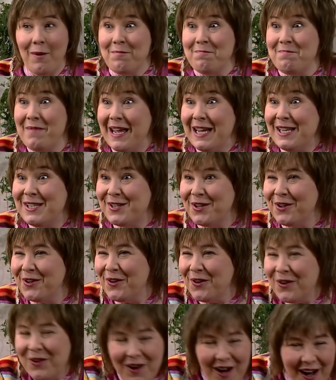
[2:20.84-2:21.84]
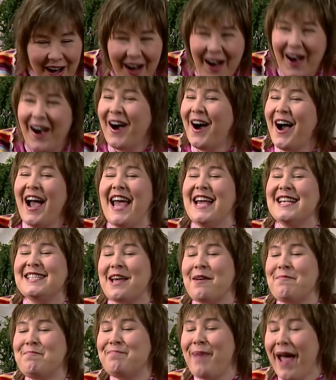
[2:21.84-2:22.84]
Me too. It's
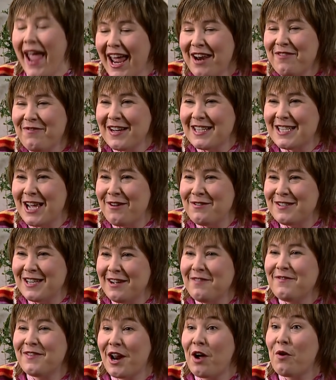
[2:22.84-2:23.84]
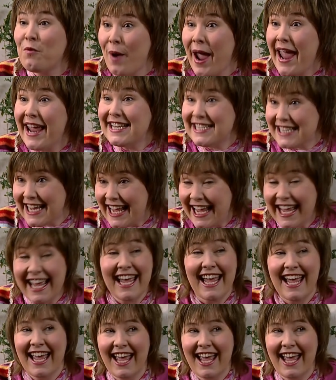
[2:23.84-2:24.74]
the perfect outing for a wet day.